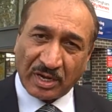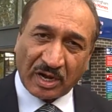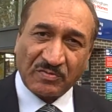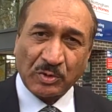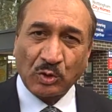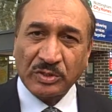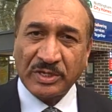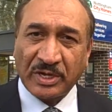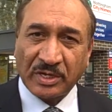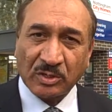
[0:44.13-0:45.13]
our
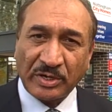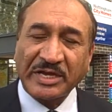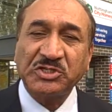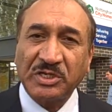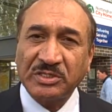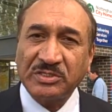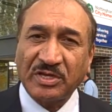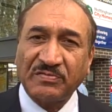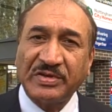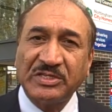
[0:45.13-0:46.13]
own connection
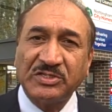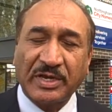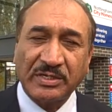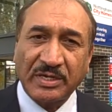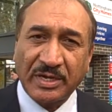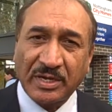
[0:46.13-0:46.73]
service and